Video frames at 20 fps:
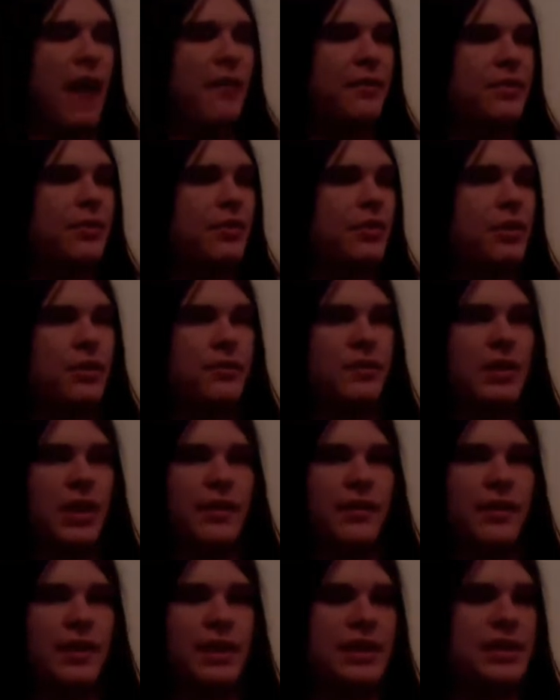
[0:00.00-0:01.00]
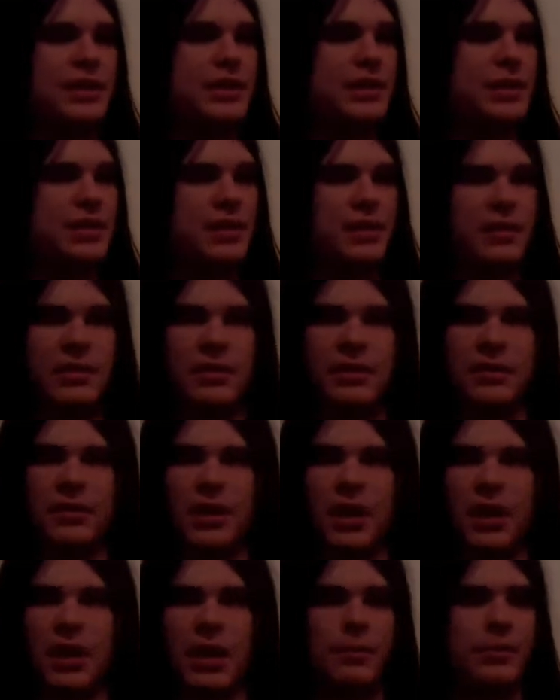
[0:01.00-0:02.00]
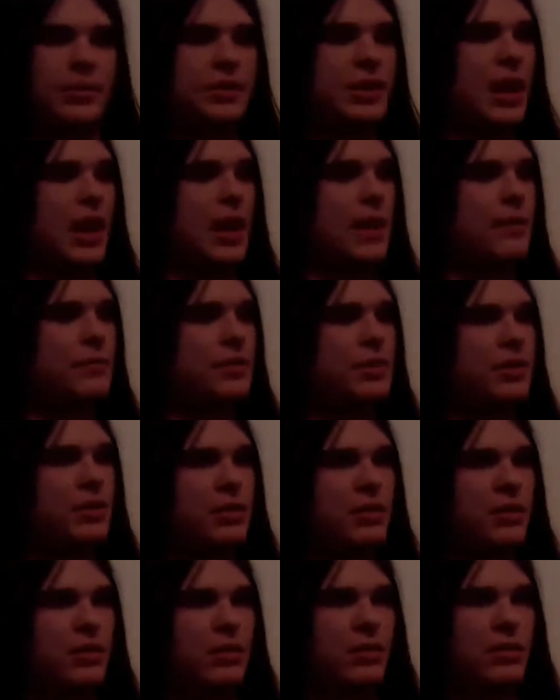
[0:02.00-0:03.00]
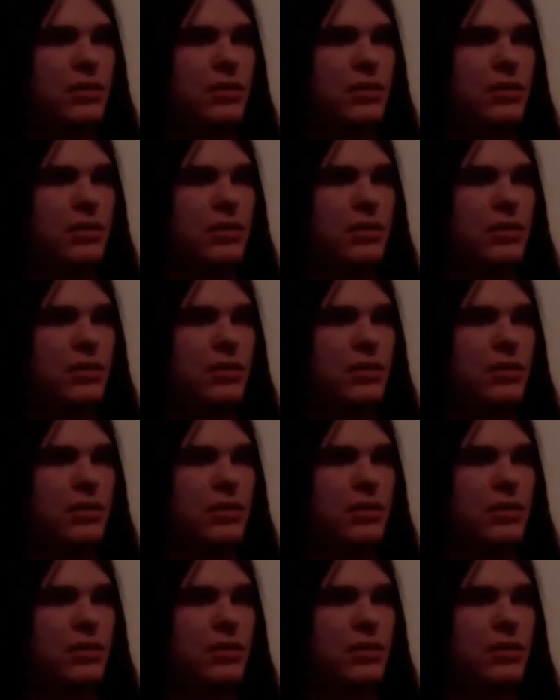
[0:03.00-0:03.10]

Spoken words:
After you've done this a couple times,